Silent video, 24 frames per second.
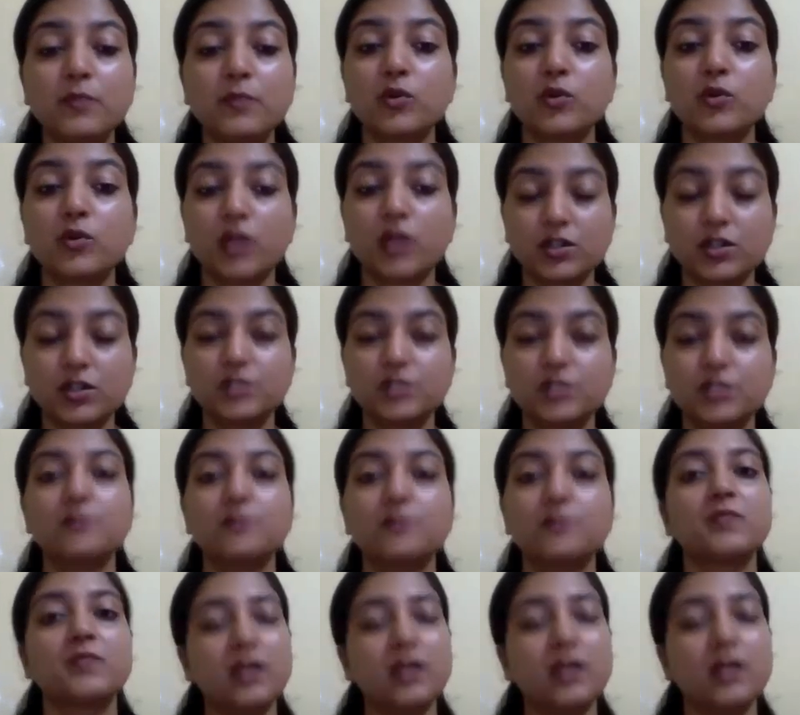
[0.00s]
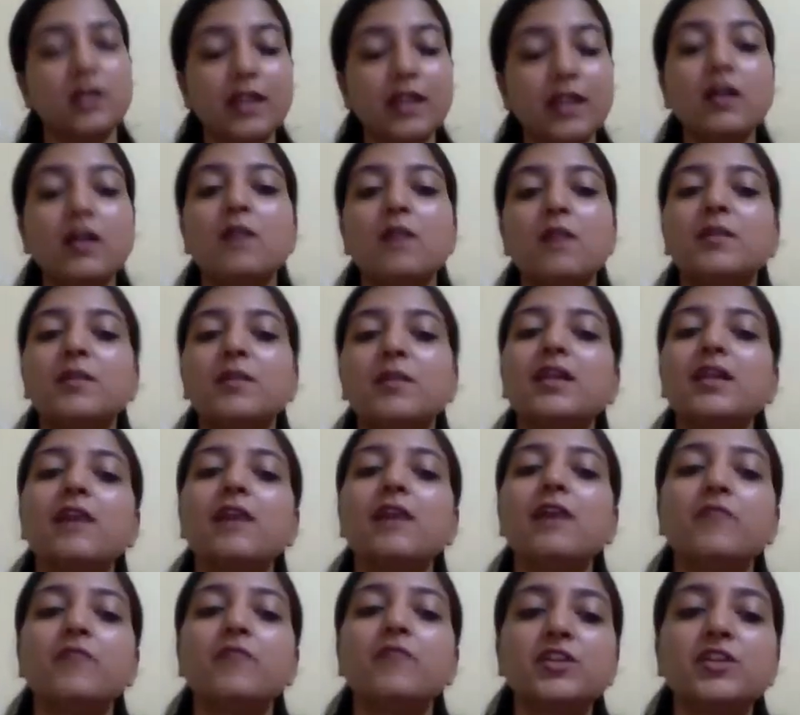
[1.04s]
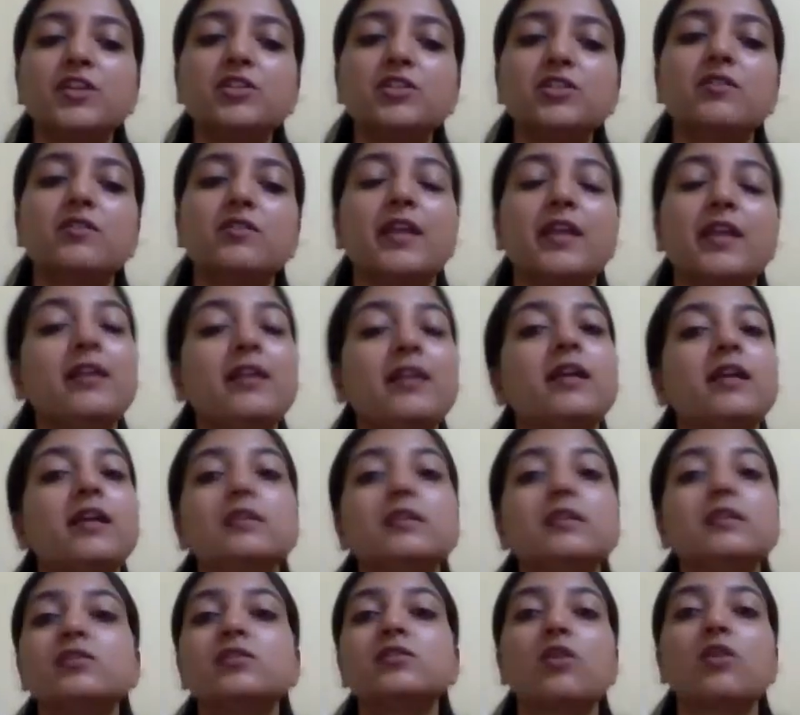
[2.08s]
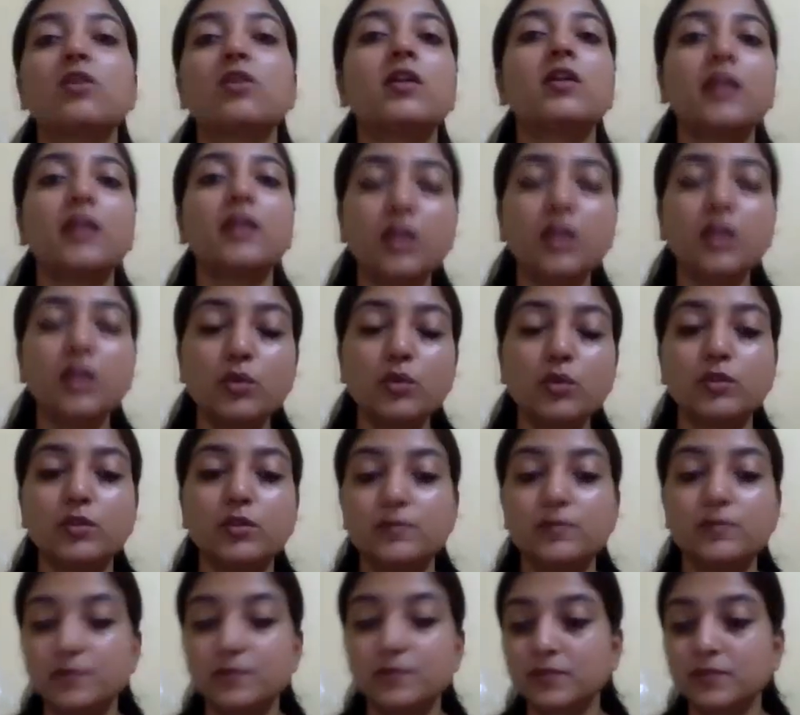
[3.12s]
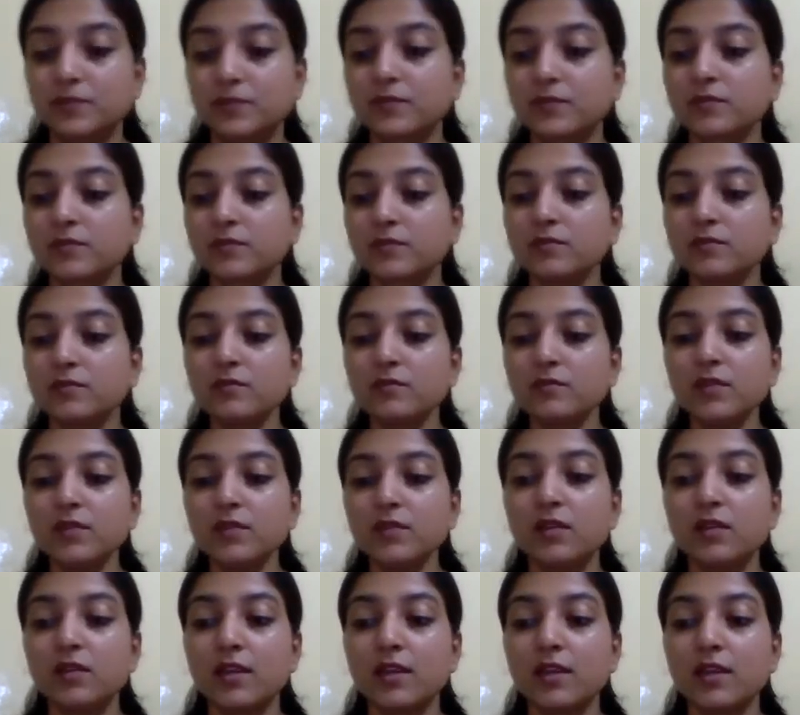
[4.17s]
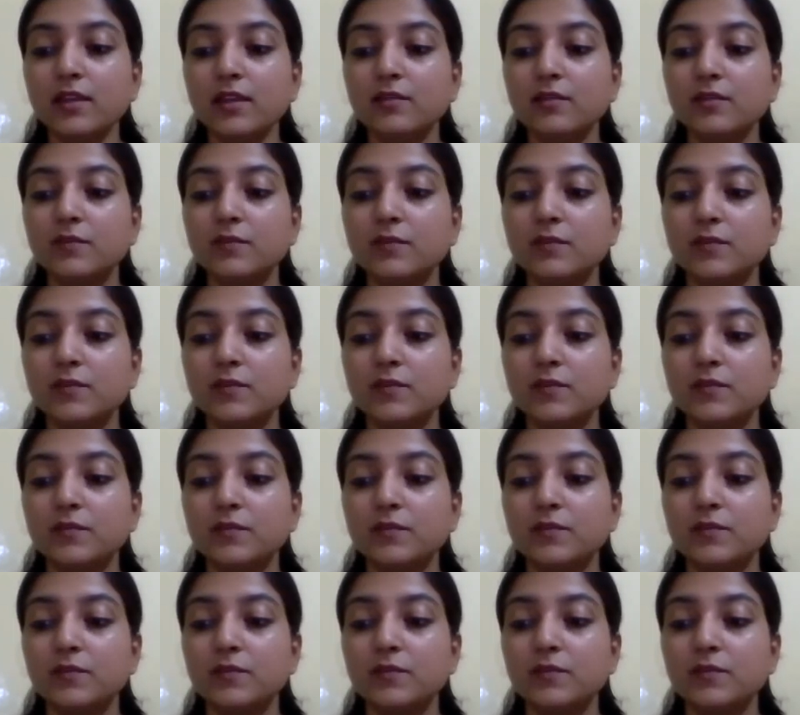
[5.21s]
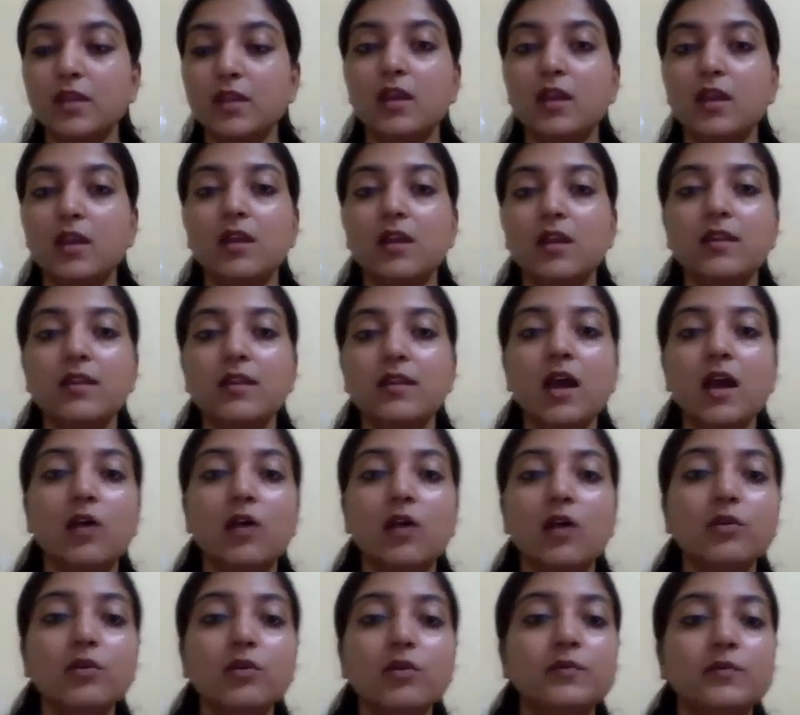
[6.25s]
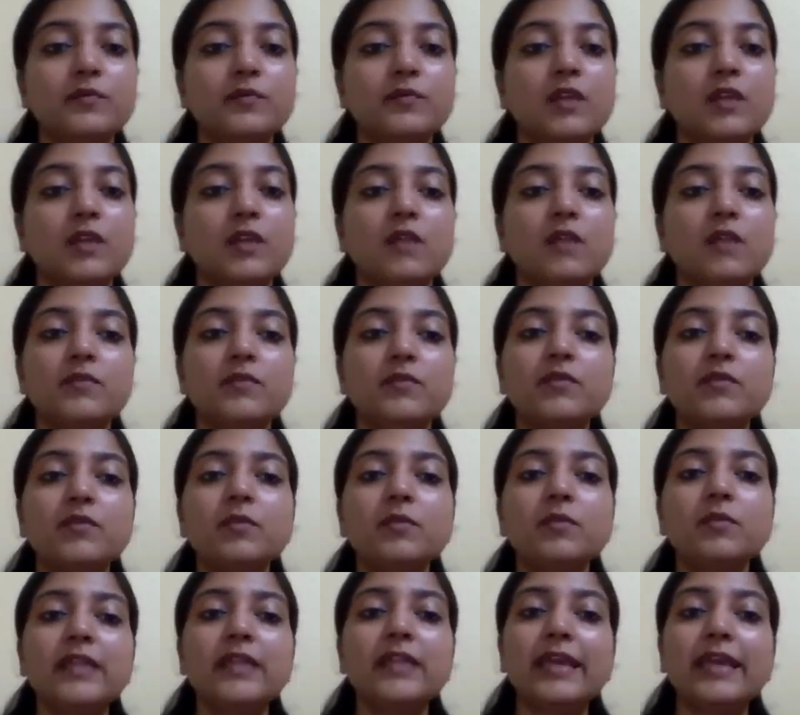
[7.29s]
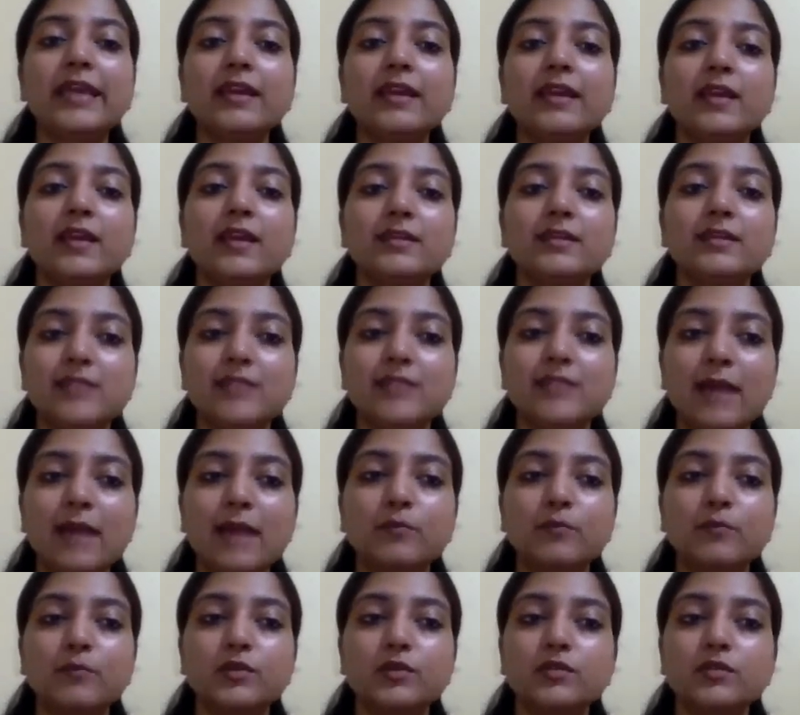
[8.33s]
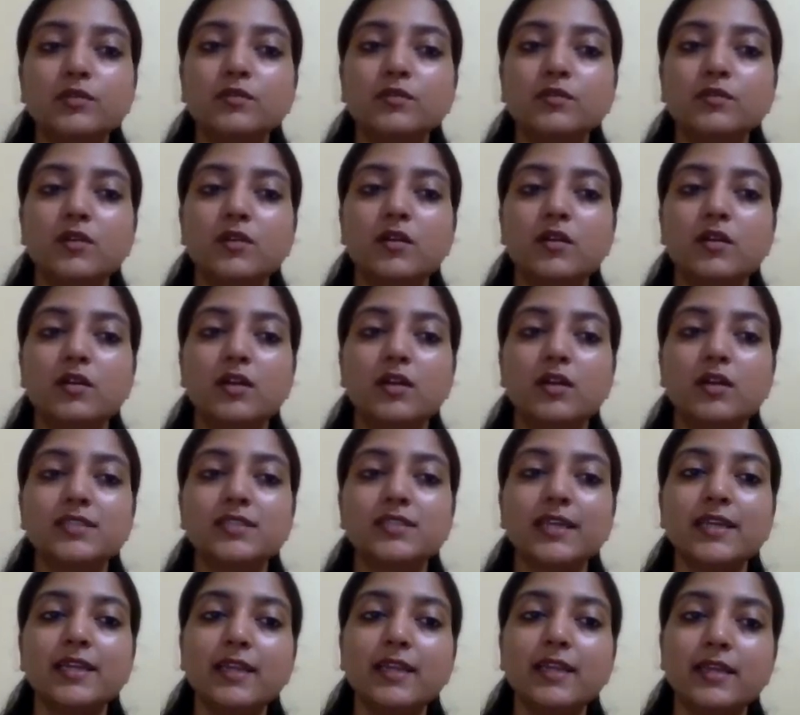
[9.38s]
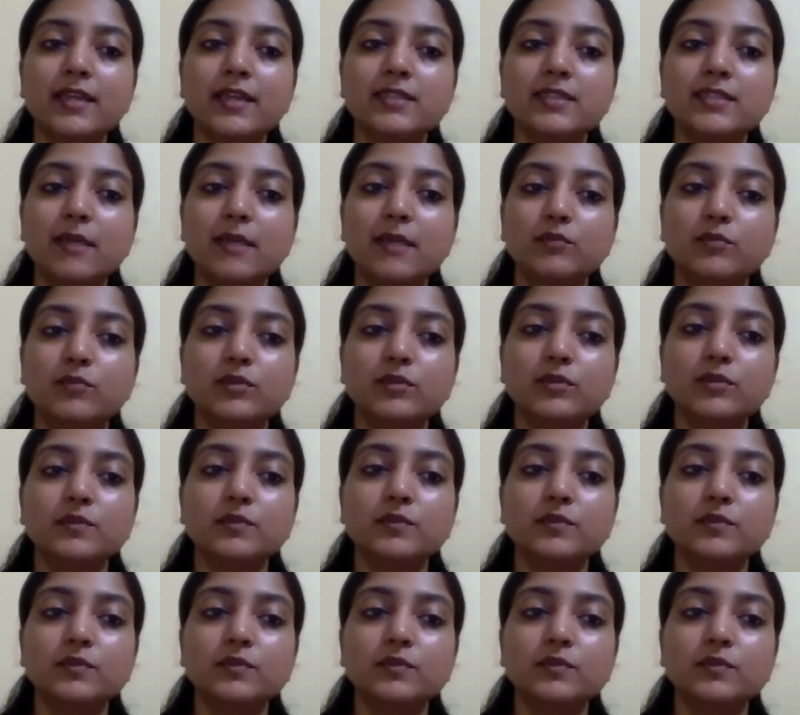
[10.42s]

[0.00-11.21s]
production, right? But the affection rate is not equal, right? Now we will be taking a second example,